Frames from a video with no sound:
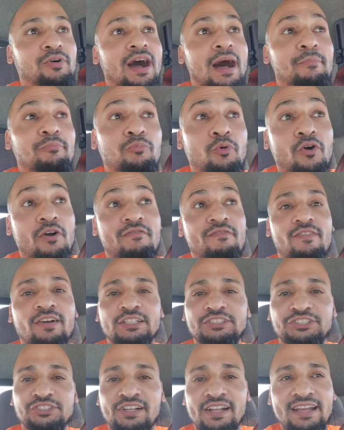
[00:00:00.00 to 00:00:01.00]
I'm more
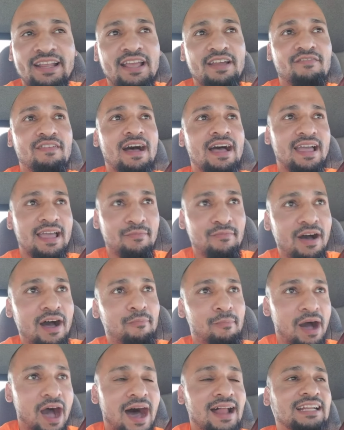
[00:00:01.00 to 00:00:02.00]
frustrated if I if
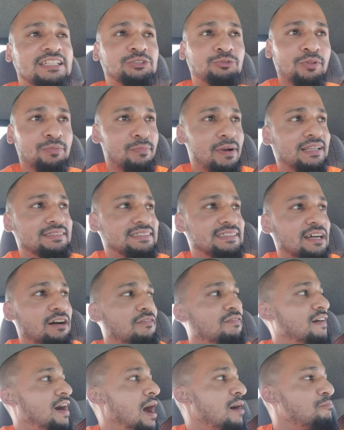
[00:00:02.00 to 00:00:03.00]
I'm honest with
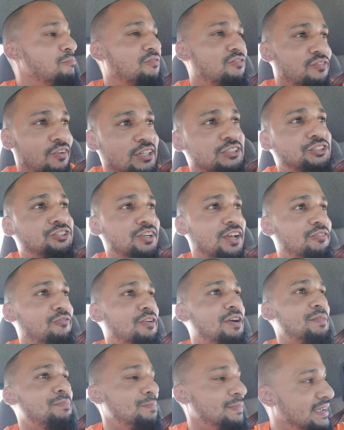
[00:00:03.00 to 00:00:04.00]
myself, I'm frustrated
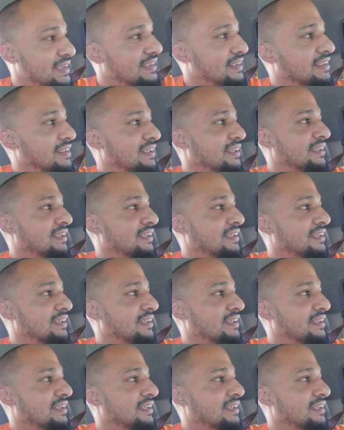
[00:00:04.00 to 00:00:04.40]
with me